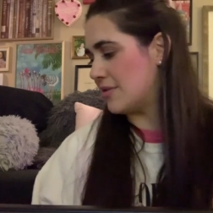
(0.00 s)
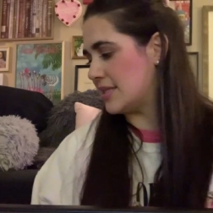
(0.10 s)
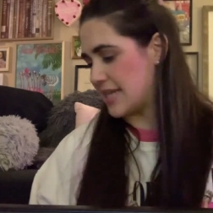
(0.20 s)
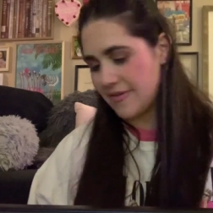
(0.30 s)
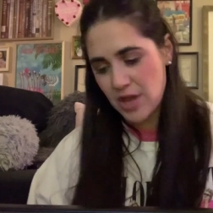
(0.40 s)
and
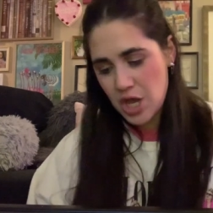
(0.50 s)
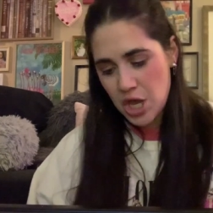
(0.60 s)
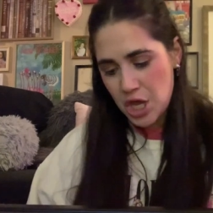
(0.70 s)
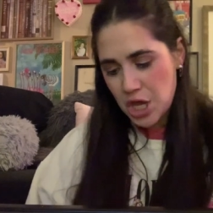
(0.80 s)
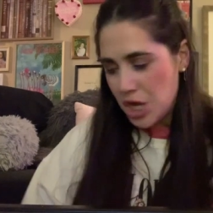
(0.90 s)
stuff.
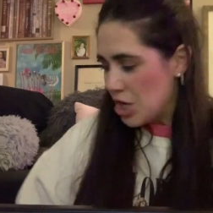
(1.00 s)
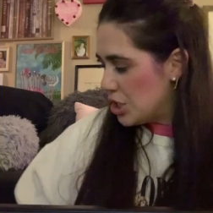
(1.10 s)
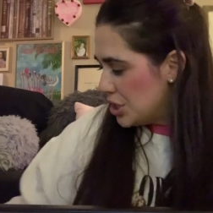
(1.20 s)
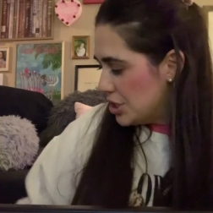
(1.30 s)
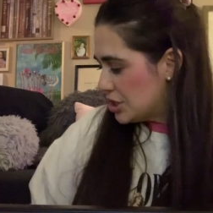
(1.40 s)

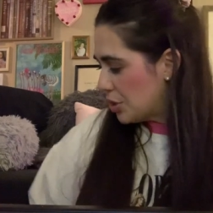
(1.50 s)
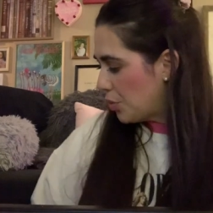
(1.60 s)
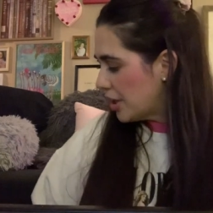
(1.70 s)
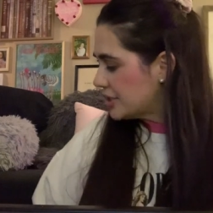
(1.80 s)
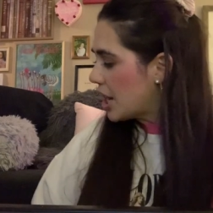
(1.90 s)
So
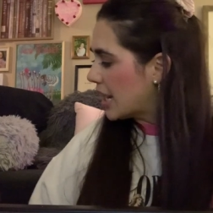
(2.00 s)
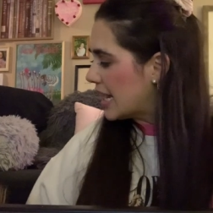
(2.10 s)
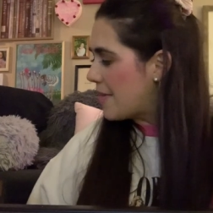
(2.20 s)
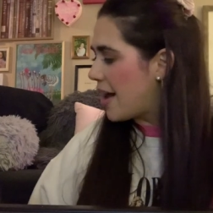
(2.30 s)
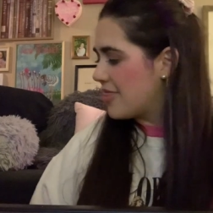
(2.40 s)
we're talking
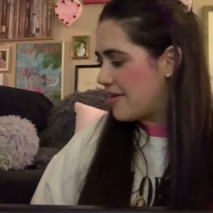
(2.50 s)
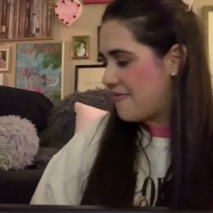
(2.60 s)
about the